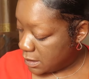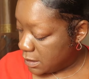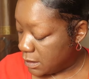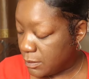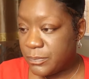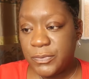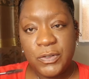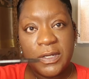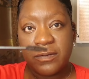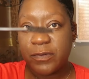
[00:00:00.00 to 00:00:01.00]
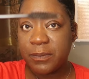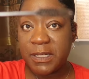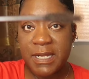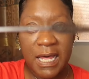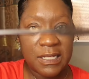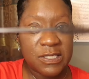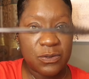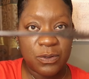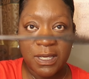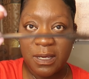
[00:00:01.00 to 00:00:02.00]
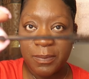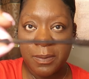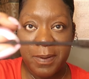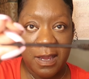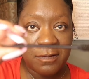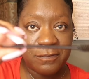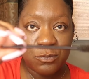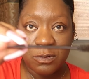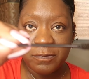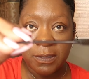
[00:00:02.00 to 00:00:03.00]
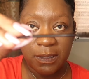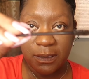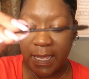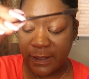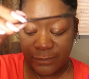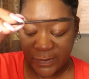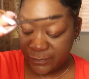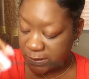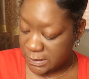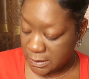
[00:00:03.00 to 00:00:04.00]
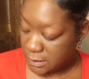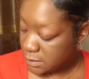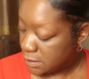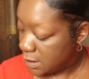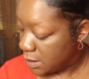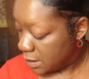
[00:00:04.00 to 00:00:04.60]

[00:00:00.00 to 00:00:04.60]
You get them from the dollar store. They come in a pack of 4 for like 50 cents.